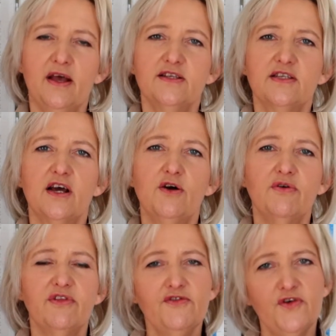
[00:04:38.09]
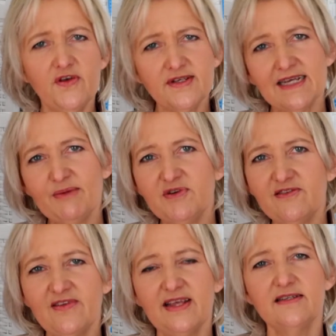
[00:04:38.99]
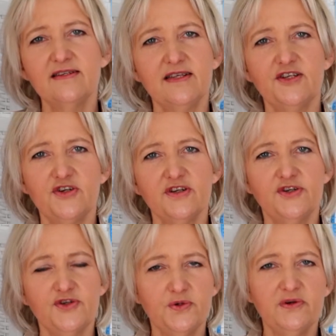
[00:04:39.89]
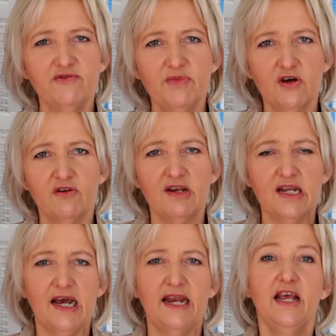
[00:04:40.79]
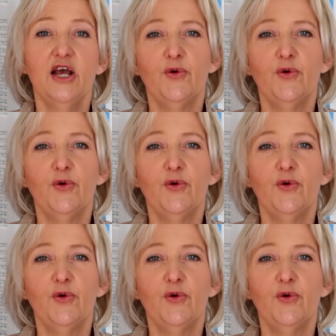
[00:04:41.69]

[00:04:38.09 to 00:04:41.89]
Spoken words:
So the first couple of lessons that you're going to do with me online,